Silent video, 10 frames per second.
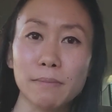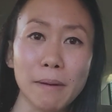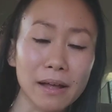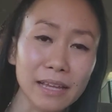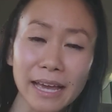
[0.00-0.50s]
my
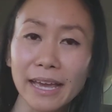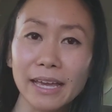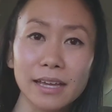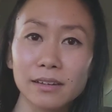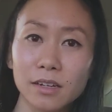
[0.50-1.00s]

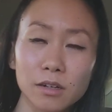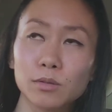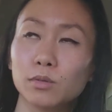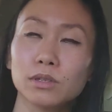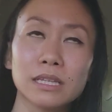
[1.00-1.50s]
ballet, you
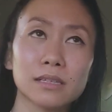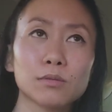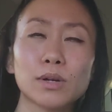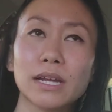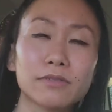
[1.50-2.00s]
know,
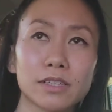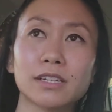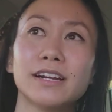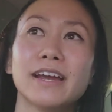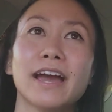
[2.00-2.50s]
whatever.